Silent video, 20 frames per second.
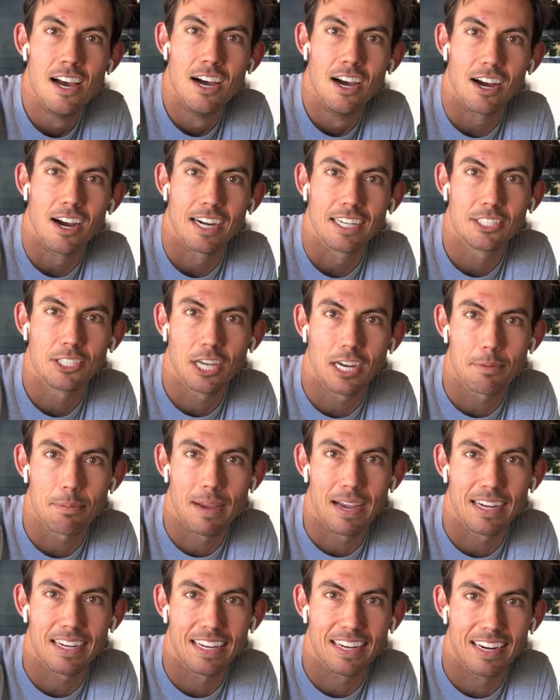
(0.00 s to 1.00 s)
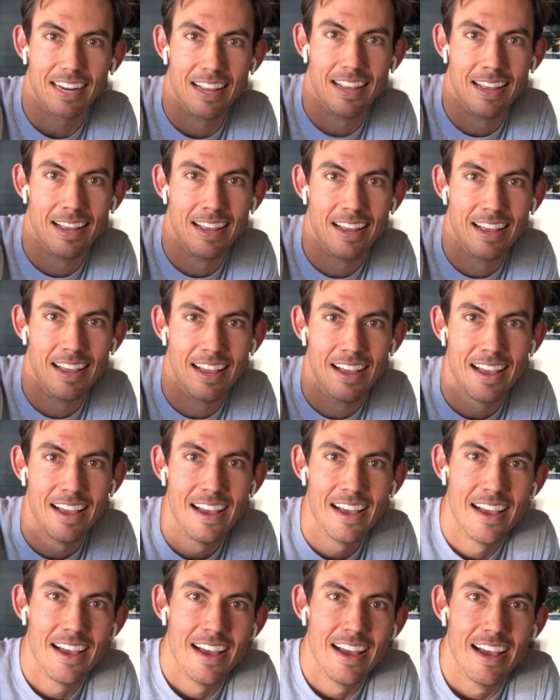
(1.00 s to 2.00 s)
All right, check back in.
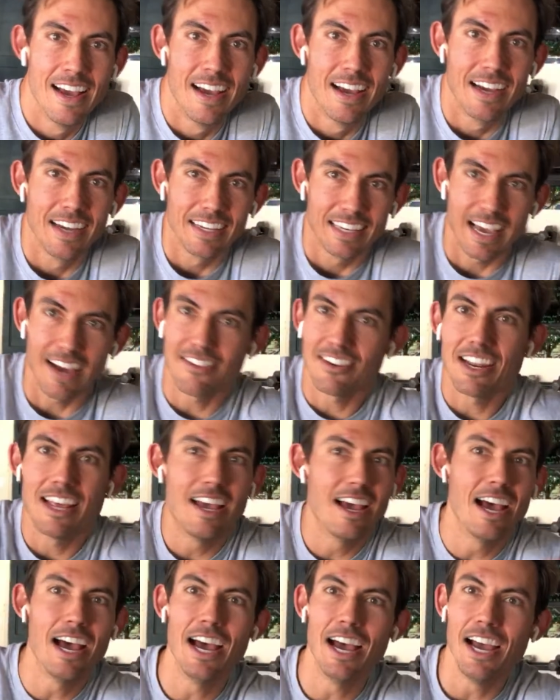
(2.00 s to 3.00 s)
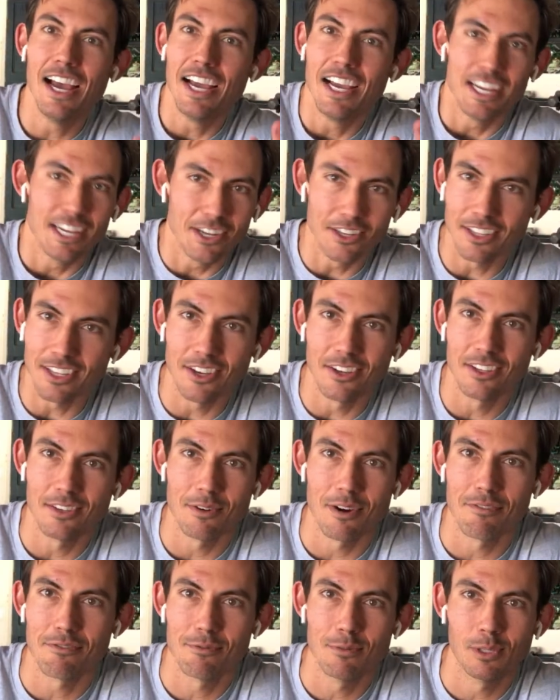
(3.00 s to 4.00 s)
Kevin, you're the only
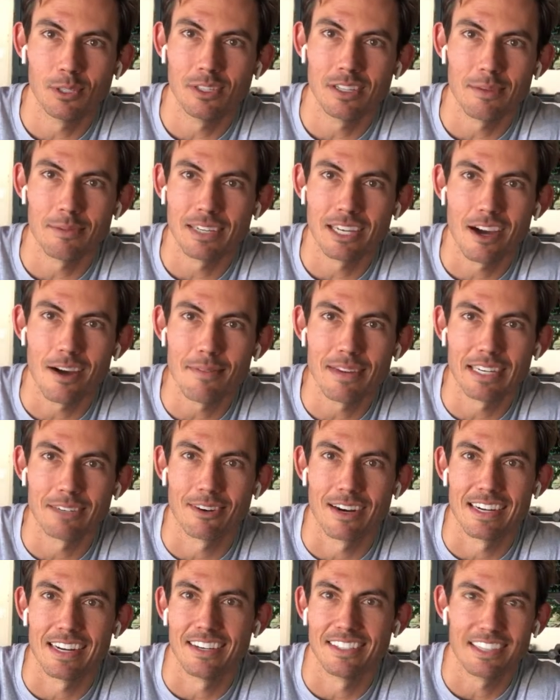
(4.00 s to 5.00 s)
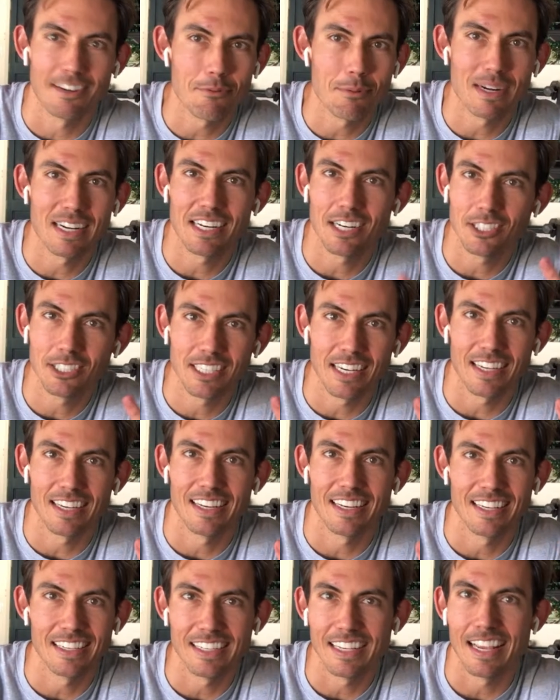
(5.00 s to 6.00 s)
one from Lululemon commenting right now. Is everybody just
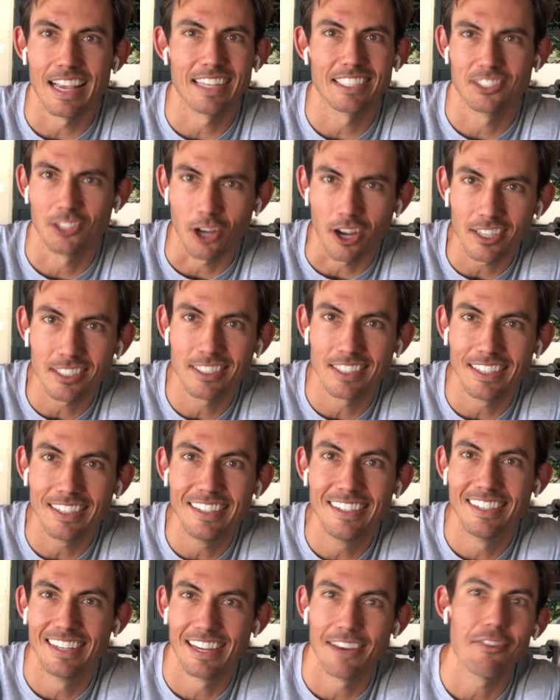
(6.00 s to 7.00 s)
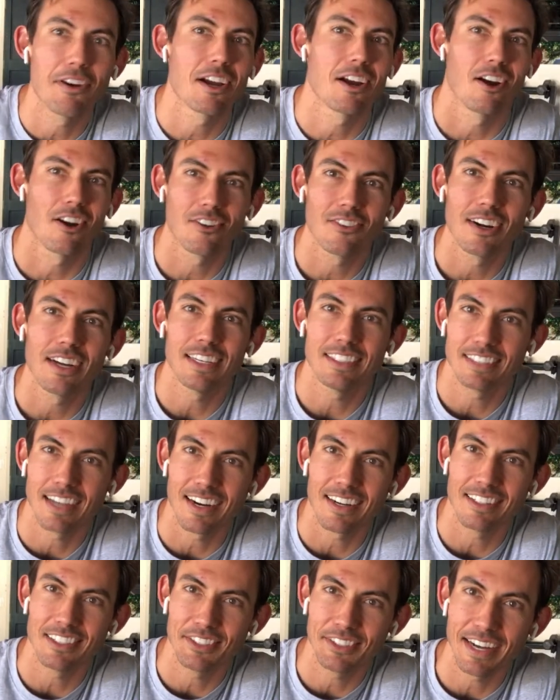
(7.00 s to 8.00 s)
exhausted? Have I already
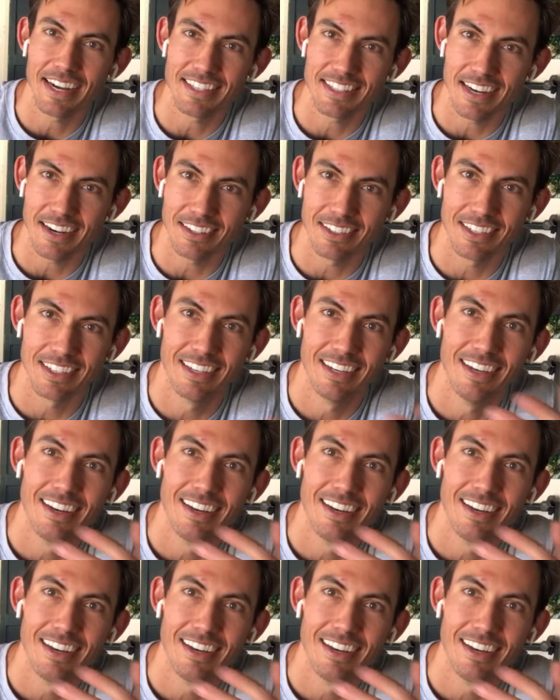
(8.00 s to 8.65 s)
tired you guys out?